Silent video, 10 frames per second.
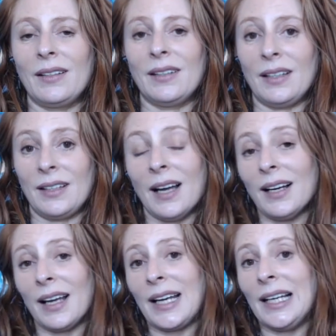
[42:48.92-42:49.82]

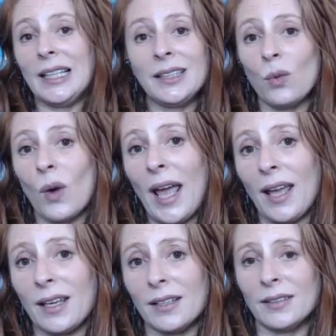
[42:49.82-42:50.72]
yeah, and lead the
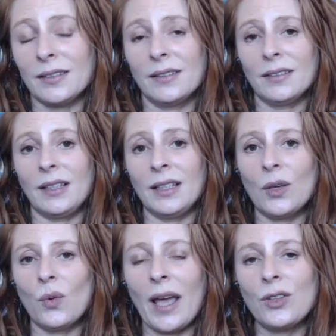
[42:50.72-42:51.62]
way
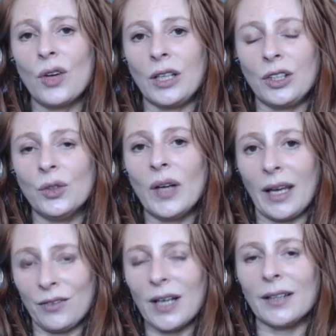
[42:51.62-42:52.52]
to a new
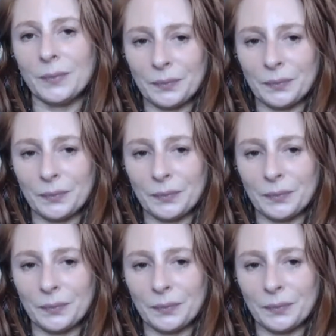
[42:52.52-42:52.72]
era.